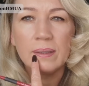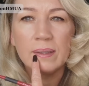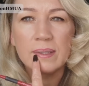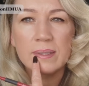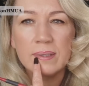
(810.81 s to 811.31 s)
then
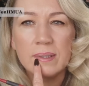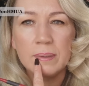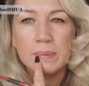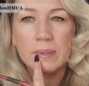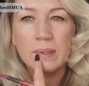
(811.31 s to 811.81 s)
this
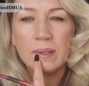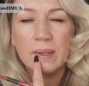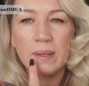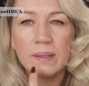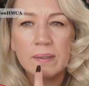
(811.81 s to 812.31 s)
dips in
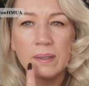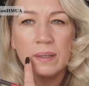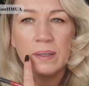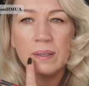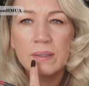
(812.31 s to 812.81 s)
here.
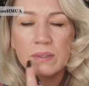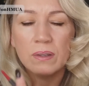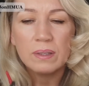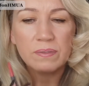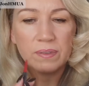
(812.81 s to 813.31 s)
So
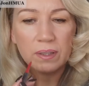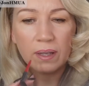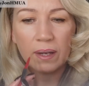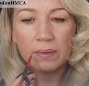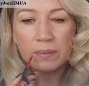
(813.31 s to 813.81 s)
let's fill
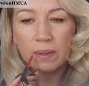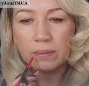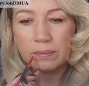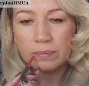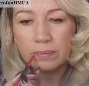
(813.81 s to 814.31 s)
that out as well.